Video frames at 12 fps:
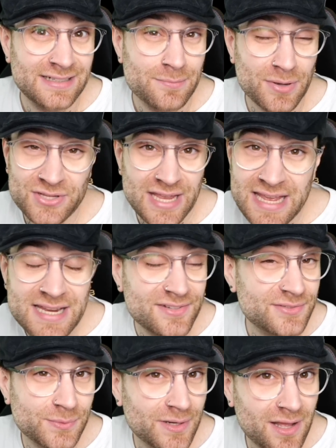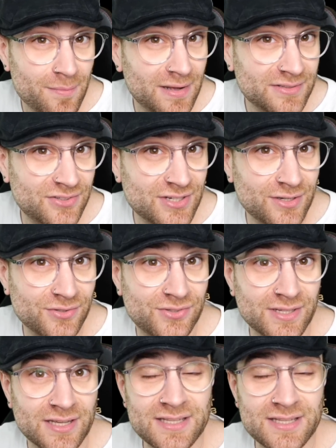Because he doesn't want to come back to Chelsea.